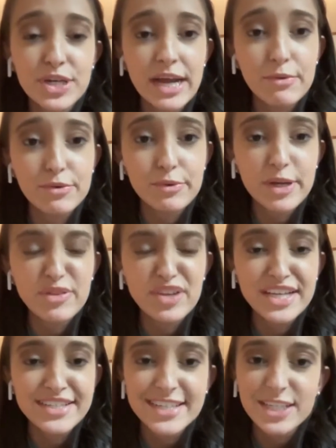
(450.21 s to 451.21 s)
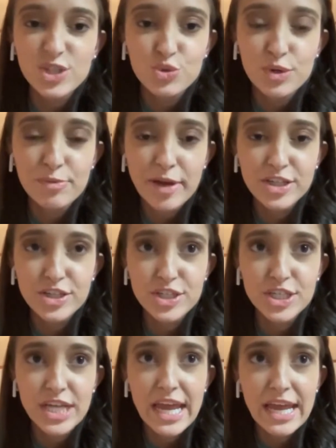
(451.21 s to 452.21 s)
and I would read like 10 to 20 pages
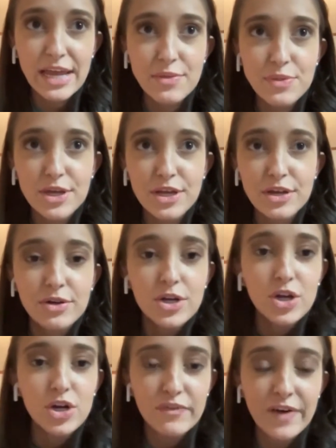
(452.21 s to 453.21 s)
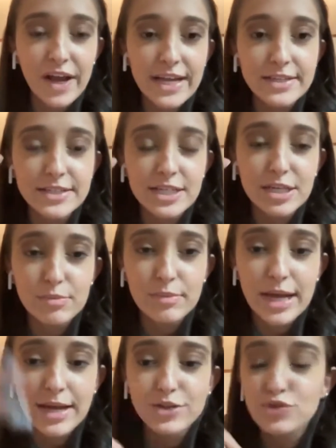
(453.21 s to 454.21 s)
a day and then write in
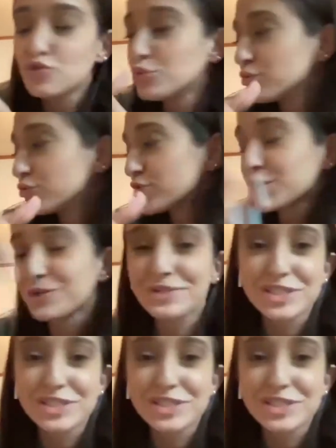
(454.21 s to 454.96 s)
my little journal.